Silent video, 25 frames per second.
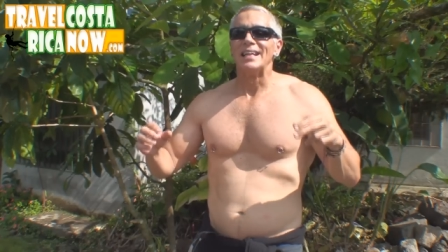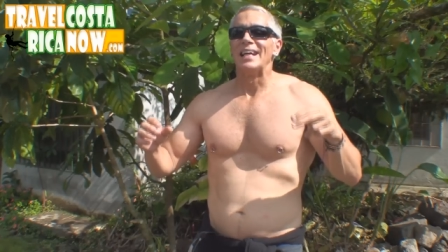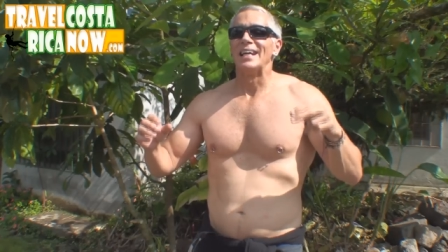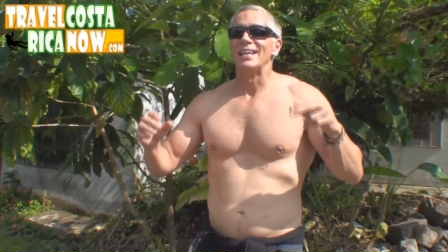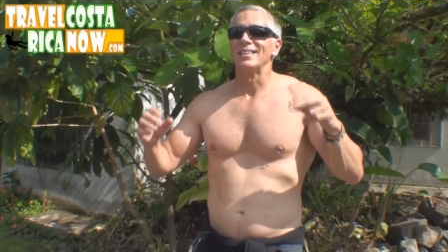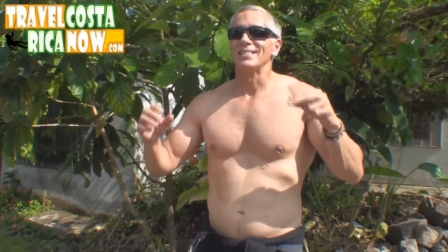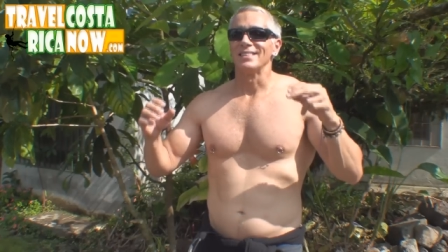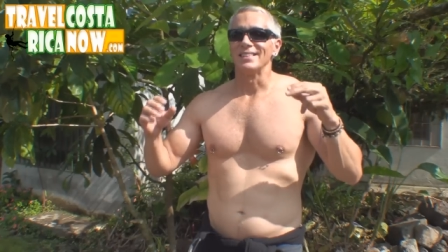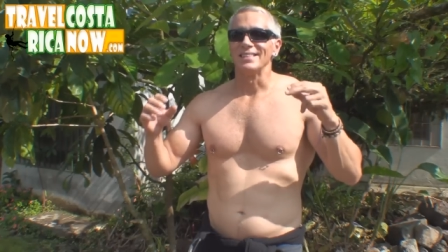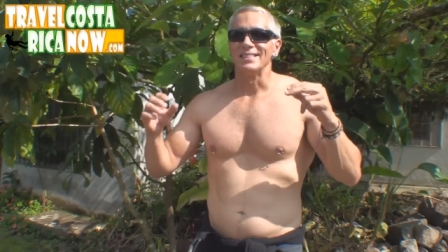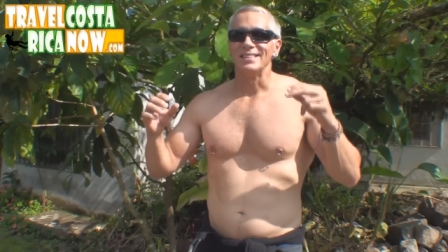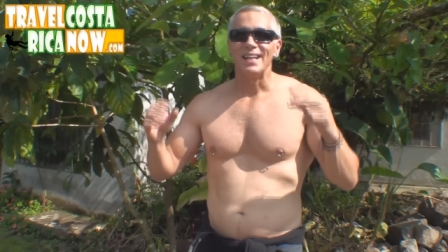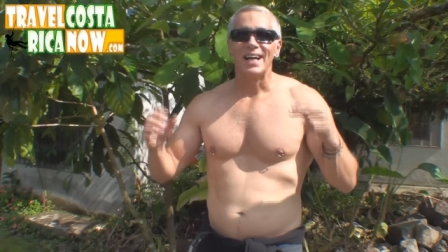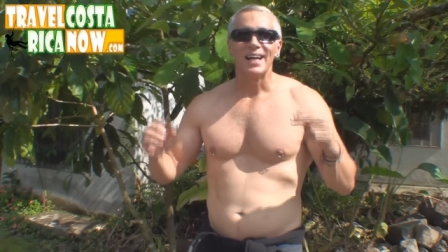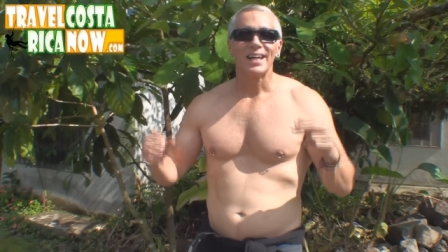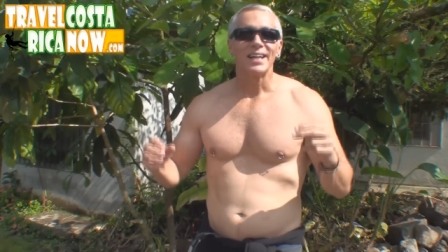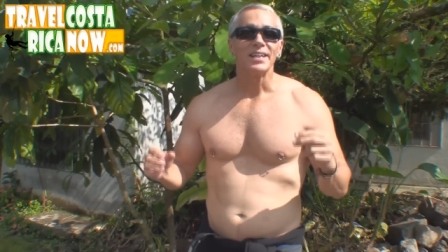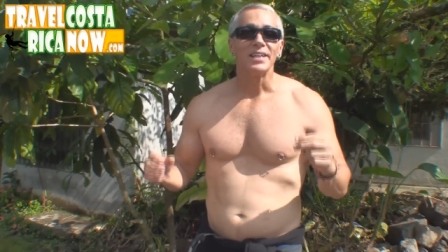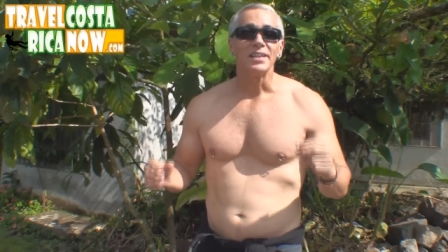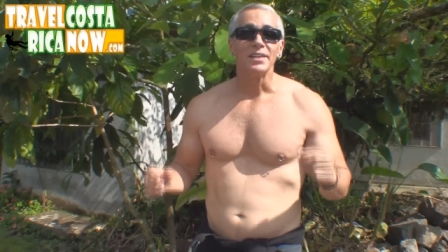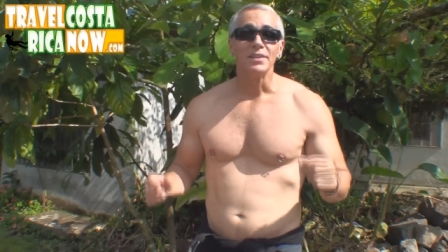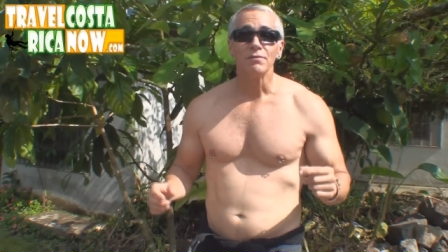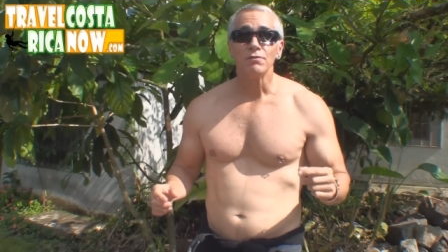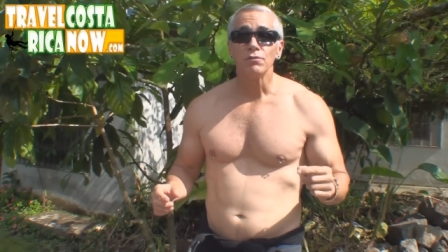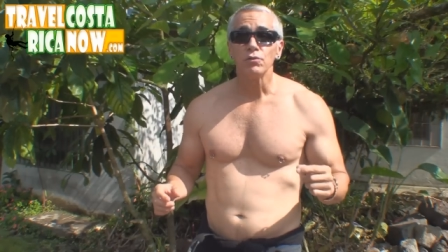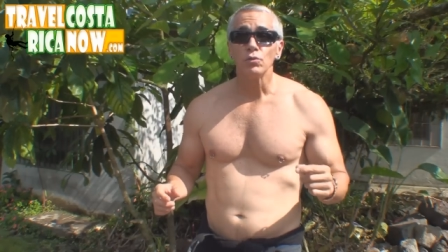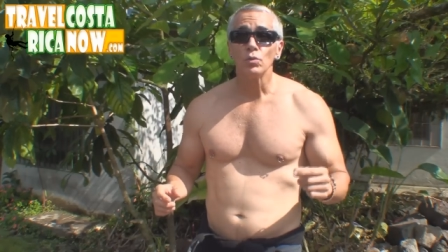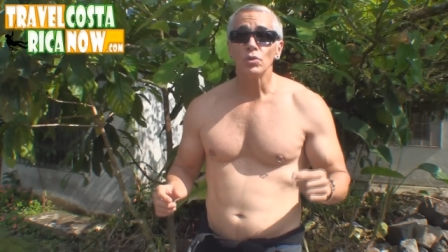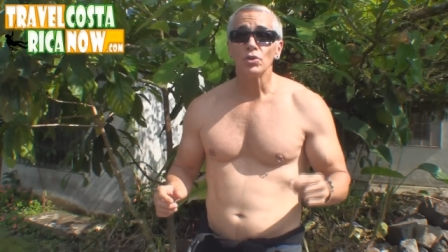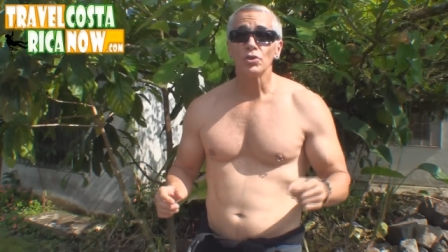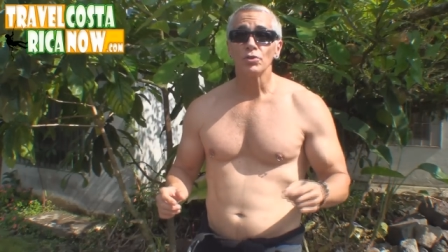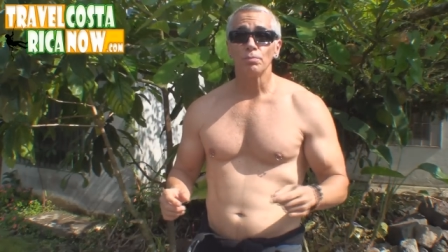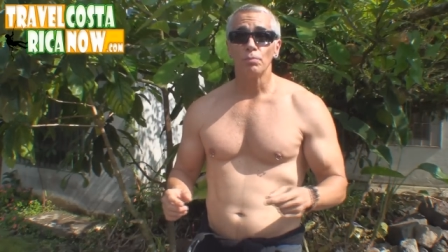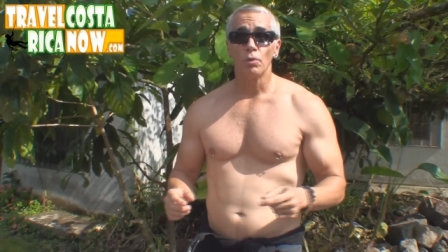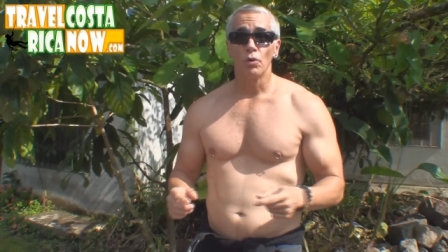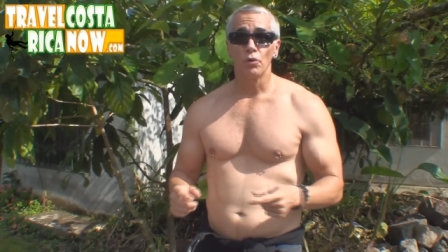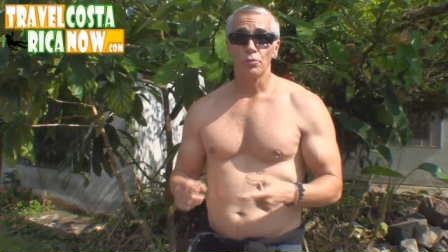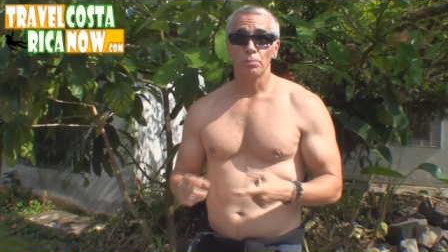has a lot of
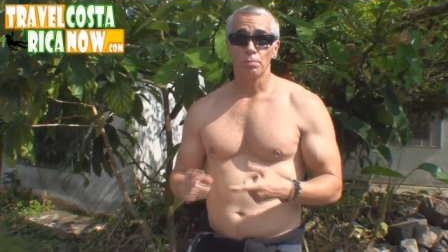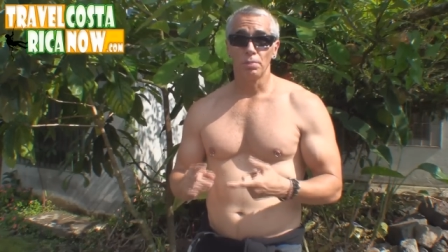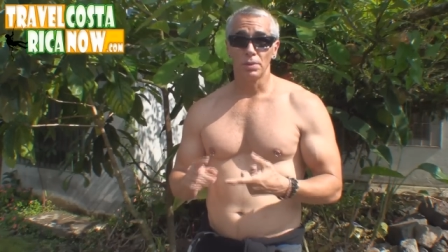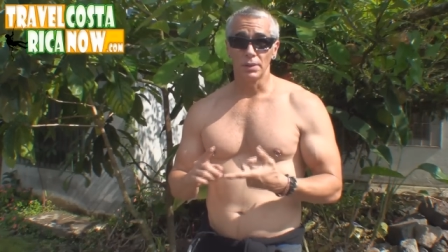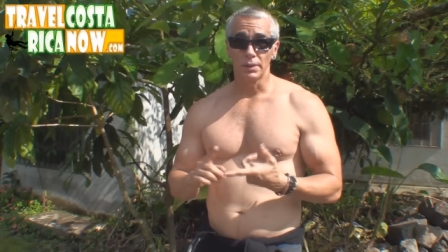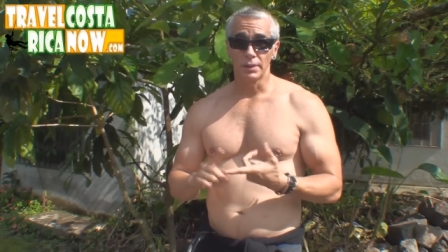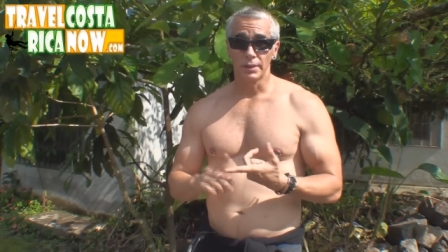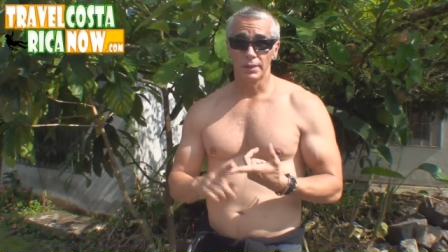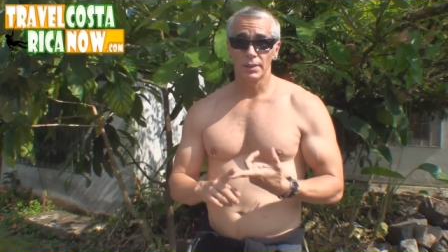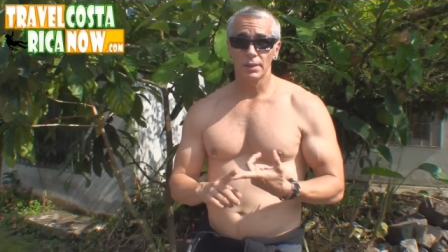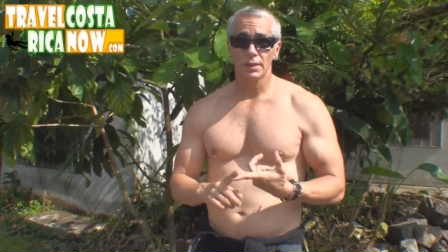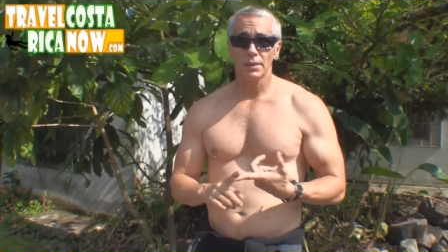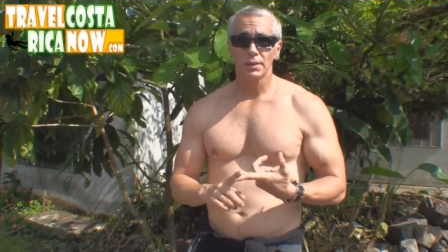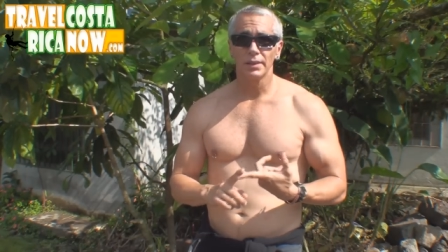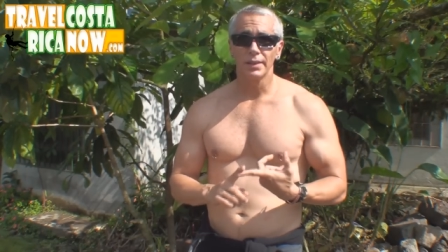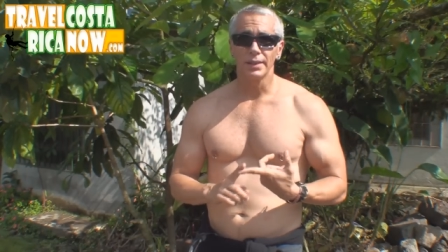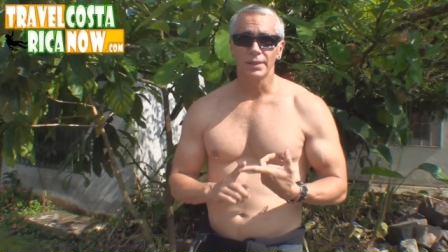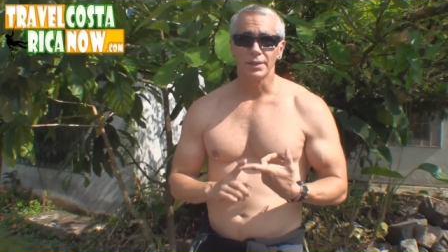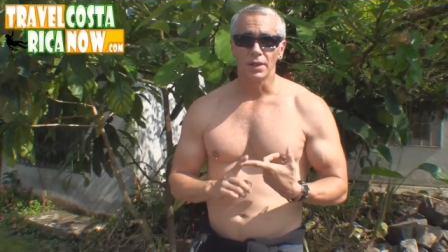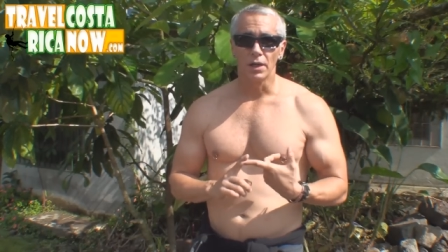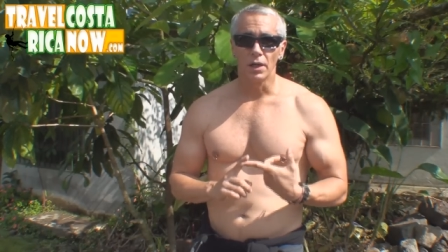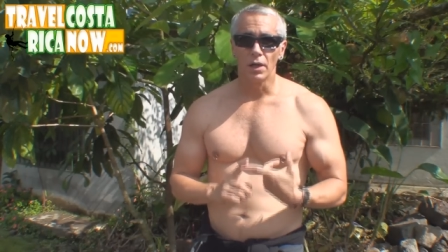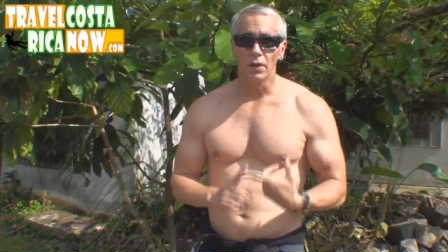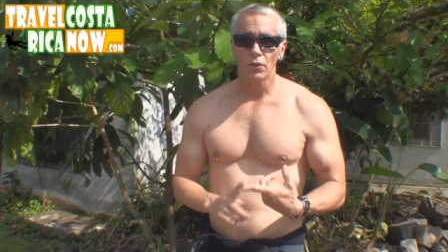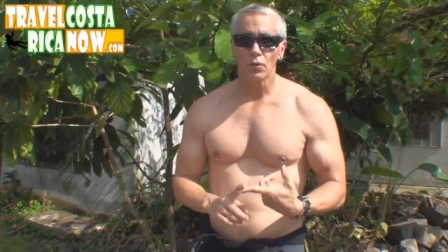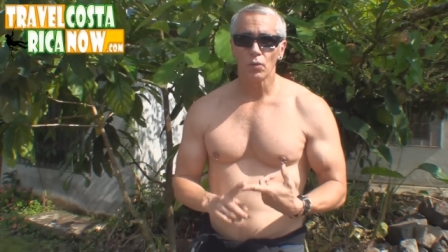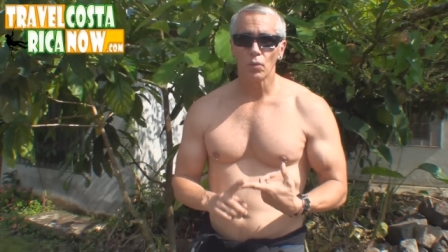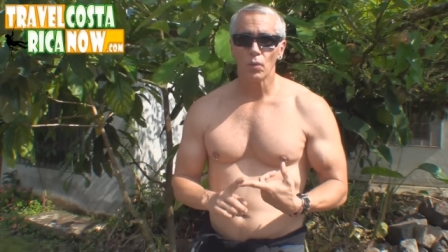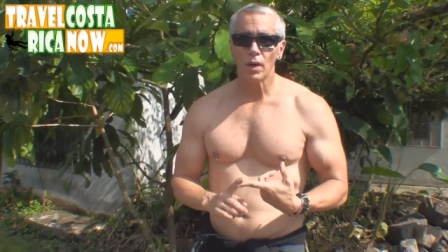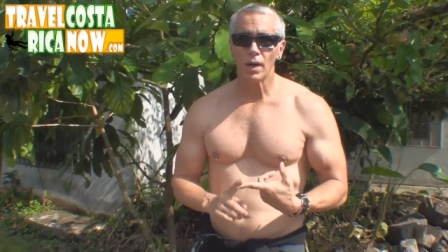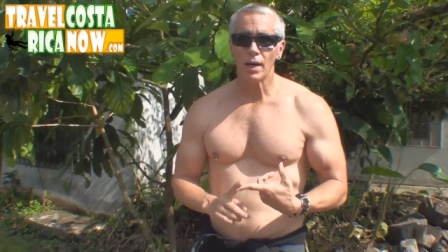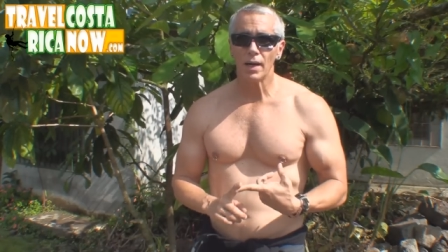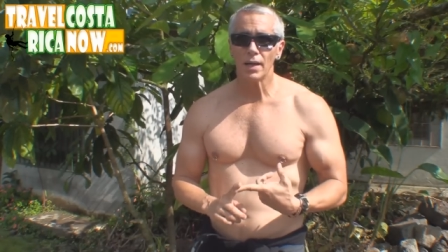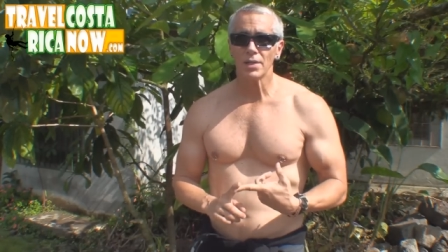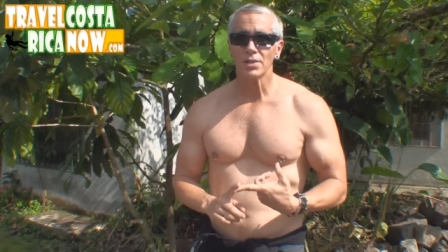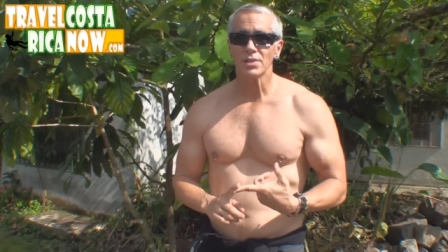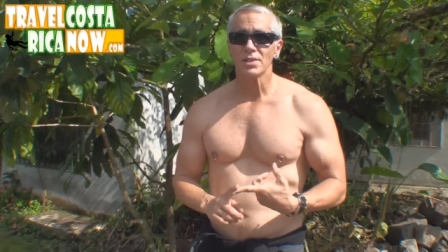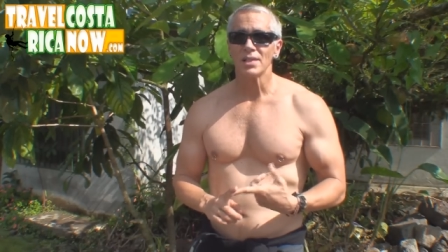influence, both politically and
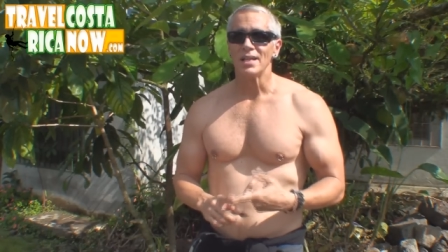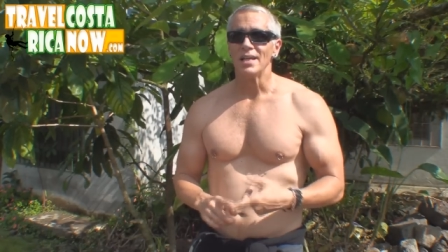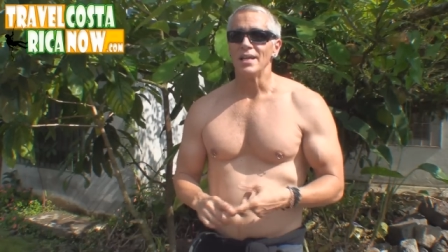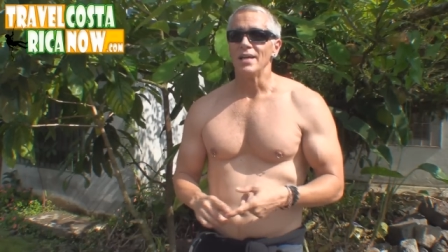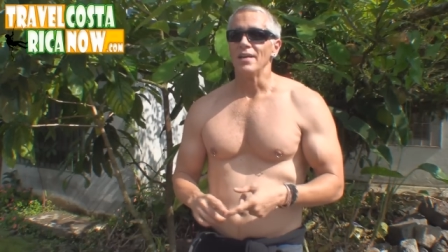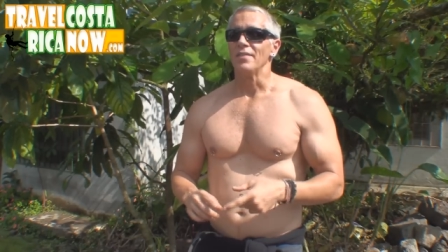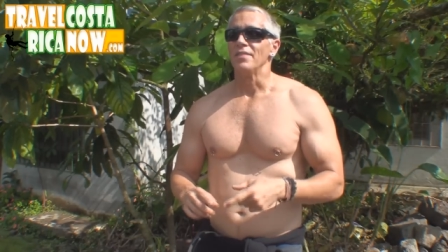otherwise.